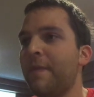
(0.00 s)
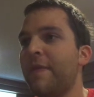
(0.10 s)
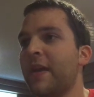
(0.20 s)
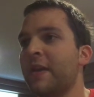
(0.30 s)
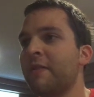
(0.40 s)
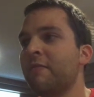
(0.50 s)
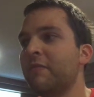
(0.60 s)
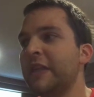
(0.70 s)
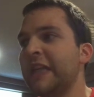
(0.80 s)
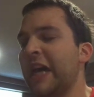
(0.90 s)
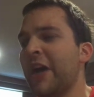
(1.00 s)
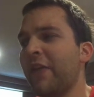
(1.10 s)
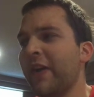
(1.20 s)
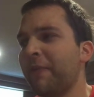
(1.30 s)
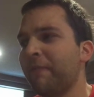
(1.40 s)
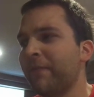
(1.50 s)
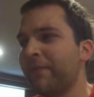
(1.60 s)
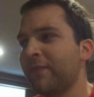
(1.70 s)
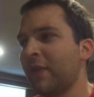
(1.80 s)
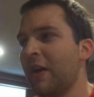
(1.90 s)
then yeah, like
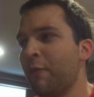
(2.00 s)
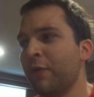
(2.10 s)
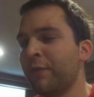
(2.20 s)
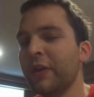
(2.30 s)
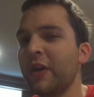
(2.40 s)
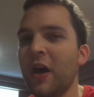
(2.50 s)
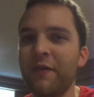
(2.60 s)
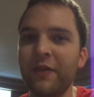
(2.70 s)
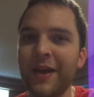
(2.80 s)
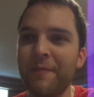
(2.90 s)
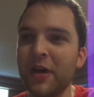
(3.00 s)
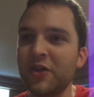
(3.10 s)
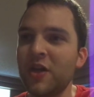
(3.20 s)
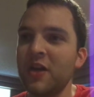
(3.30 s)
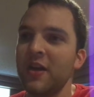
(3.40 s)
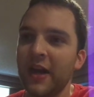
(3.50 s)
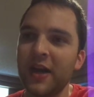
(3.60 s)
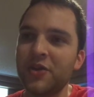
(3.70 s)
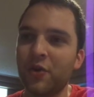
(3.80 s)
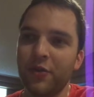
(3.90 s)
I wouldn't really offer that much.
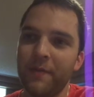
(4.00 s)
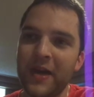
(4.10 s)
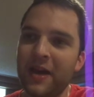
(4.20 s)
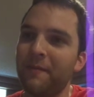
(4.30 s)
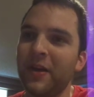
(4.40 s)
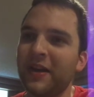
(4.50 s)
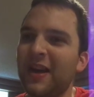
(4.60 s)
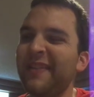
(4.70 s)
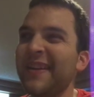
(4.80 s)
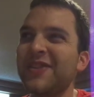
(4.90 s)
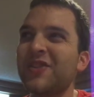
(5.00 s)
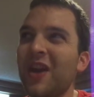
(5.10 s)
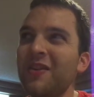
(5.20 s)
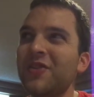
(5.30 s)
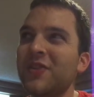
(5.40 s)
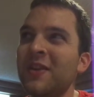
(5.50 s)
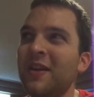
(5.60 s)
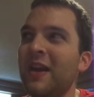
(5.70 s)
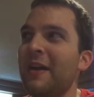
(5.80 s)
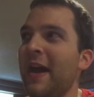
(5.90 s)
And I told them that. I'm like, that sucks.
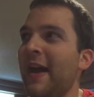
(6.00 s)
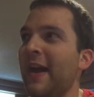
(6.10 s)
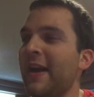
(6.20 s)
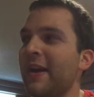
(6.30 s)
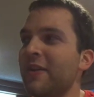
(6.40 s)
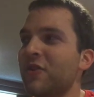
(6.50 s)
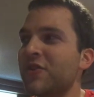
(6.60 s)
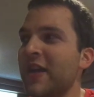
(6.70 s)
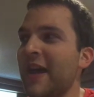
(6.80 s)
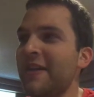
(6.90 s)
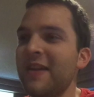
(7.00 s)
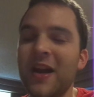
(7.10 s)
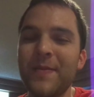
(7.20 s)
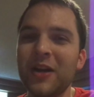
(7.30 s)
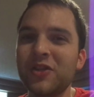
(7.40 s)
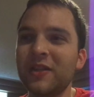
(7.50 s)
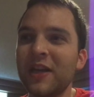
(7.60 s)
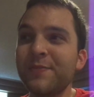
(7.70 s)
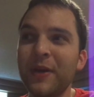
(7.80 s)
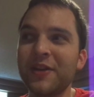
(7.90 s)
And I understand, and I'm actually
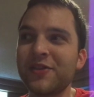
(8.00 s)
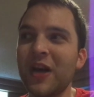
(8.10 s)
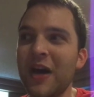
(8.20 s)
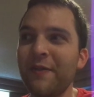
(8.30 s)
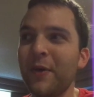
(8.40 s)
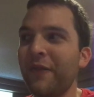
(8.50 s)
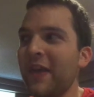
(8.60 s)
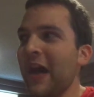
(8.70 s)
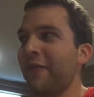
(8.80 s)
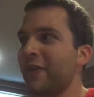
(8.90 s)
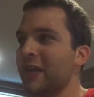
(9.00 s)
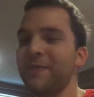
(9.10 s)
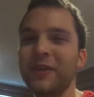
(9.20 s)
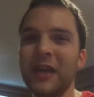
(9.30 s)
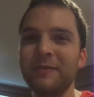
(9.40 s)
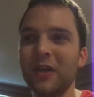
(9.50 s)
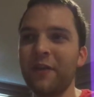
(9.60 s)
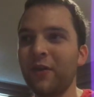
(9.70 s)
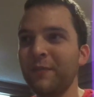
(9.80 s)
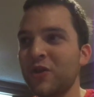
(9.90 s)
less pissed off about that than EB Games
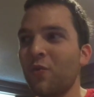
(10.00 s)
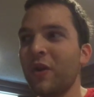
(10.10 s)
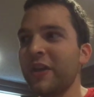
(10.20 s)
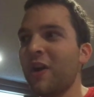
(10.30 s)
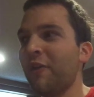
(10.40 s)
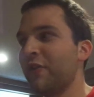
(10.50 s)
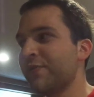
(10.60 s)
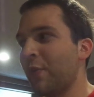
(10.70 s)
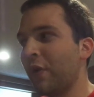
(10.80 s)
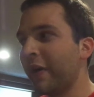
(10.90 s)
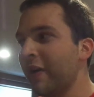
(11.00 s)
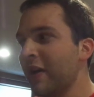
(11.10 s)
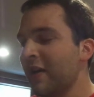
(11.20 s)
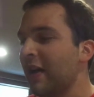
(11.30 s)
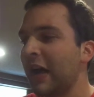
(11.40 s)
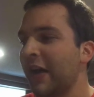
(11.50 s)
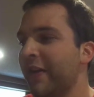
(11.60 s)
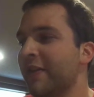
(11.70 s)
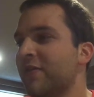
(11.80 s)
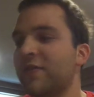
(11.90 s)
offering me $20 more.
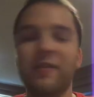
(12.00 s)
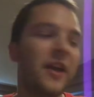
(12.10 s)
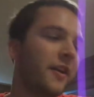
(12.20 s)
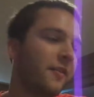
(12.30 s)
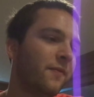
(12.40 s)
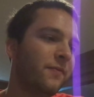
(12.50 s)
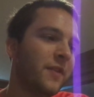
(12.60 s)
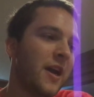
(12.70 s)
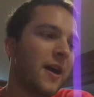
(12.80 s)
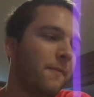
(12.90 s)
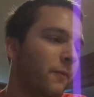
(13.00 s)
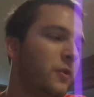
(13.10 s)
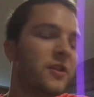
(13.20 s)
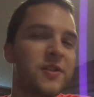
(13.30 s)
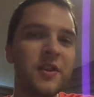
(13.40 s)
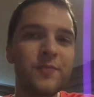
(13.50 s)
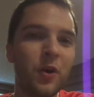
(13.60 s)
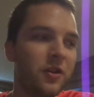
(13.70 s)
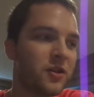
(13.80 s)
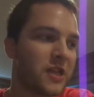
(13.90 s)
And like, yeah, it's
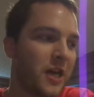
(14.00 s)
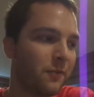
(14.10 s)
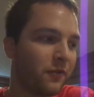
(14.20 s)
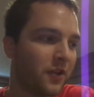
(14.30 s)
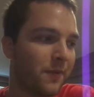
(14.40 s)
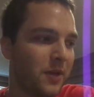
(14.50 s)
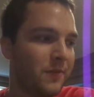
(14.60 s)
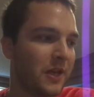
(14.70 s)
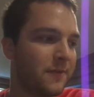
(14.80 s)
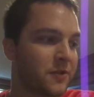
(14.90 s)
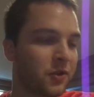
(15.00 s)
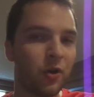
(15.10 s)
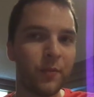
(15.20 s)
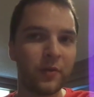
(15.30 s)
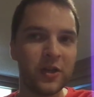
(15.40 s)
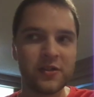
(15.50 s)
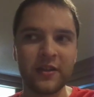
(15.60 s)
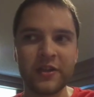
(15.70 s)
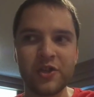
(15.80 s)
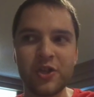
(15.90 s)
more understandable for them. EB Games is a corporation
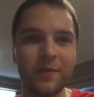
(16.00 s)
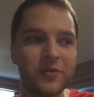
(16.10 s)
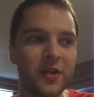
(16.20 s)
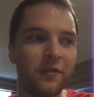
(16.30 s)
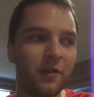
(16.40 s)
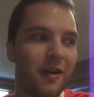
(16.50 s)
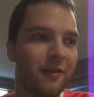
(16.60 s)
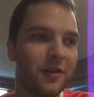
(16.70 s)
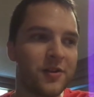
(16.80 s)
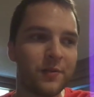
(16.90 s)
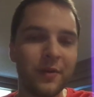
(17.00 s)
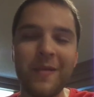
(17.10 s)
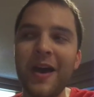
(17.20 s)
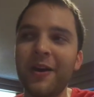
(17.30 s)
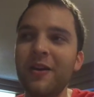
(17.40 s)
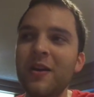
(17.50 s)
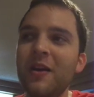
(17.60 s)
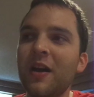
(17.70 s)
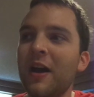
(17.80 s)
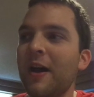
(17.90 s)
that can ship stuff around. It doesn't really matter.
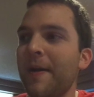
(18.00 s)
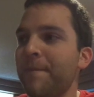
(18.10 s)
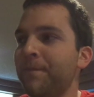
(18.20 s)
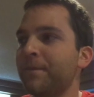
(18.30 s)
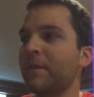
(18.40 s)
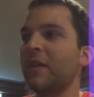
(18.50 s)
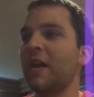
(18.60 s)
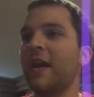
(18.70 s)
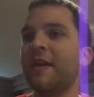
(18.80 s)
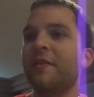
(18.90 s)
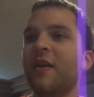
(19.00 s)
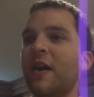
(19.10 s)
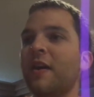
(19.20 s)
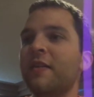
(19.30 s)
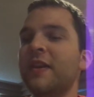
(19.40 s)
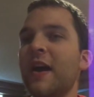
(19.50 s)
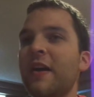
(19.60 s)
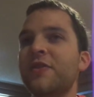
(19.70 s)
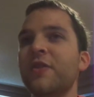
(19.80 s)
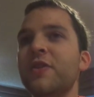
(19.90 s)
Yeah,
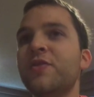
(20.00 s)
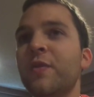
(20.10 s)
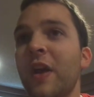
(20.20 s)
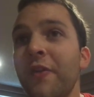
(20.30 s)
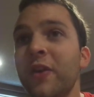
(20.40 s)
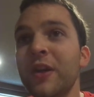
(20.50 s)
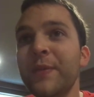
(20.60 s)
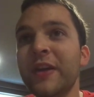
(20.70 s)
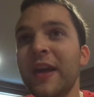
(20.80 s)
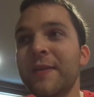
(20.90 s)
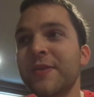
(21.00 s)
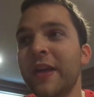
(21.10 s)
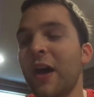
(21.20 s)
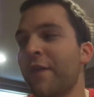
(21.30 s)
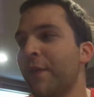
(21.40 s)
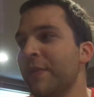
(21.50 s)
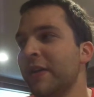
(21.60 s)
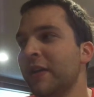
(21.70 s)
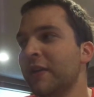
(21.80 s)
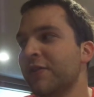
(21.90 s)
I took it to another EB Games, and they offered
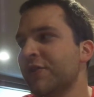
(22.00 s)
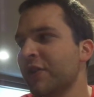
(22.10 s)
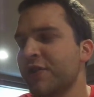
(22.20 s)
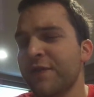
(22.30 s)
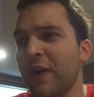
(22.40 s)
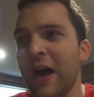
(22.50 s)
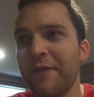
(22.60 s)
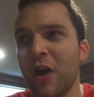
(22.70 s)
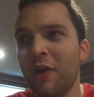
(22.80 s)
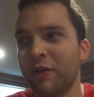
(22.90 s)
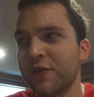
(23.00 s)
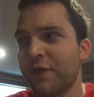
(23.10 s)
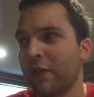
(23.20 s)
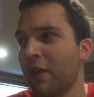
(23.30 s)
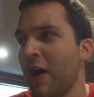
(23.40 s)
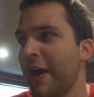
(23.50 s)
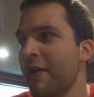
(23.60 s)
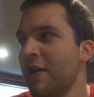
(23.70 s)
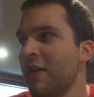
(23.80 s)
me $65 for the lot.